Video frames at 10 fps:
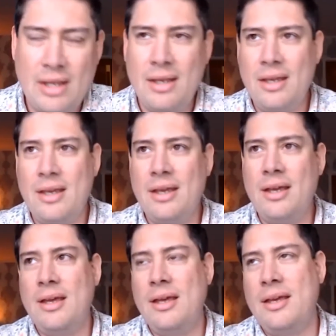
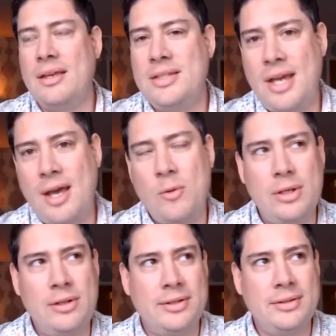Uh, yeah,
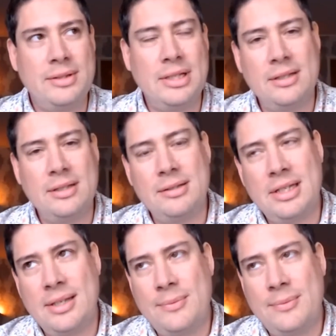well, uh,